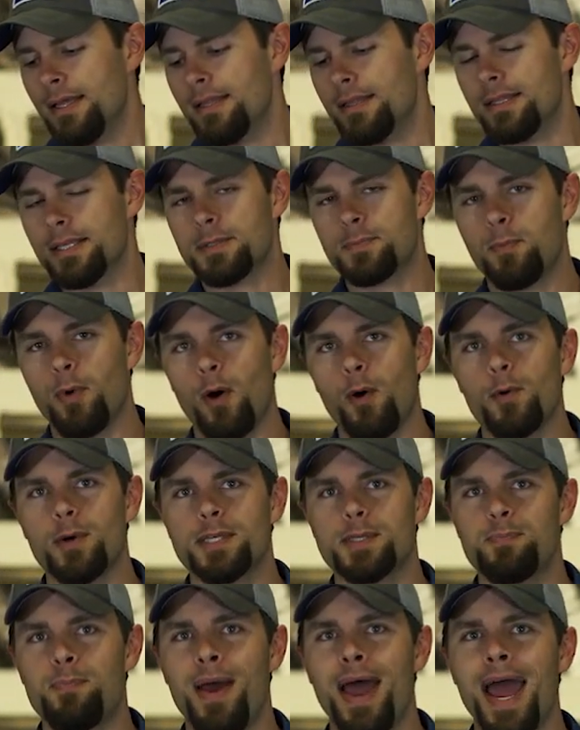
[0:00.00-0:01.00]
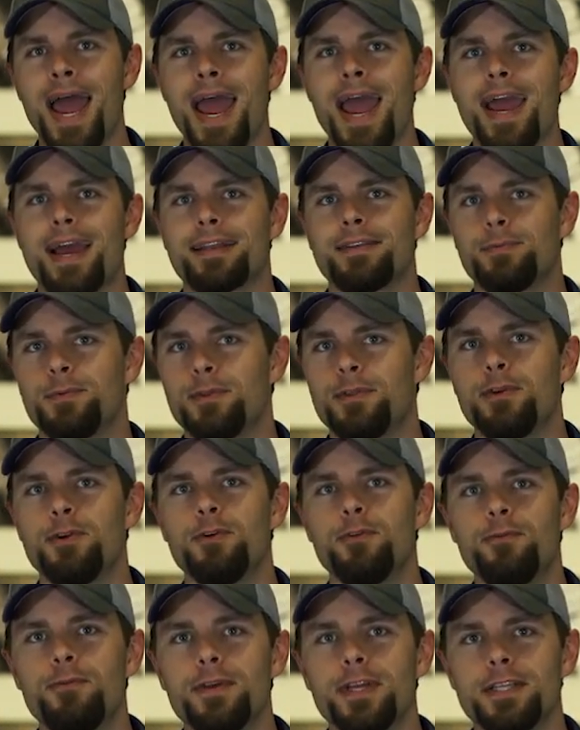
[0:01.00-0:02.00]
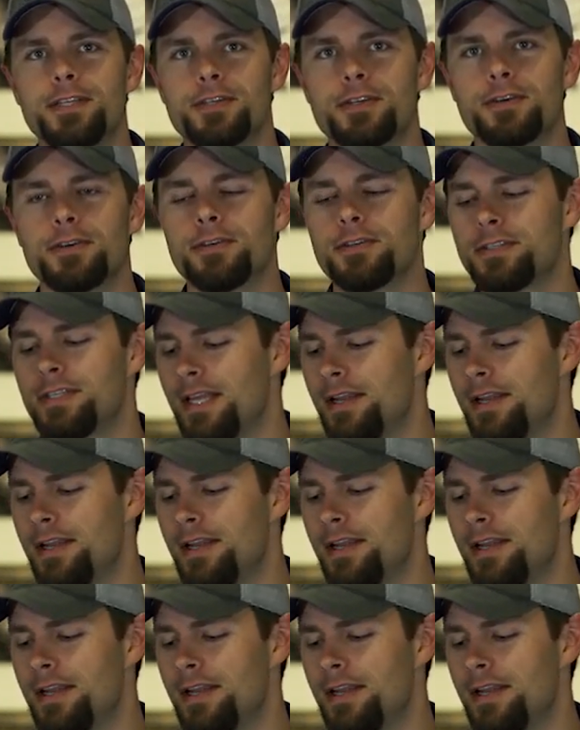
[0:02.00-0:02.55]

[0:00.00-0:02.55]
This bow is packed with new features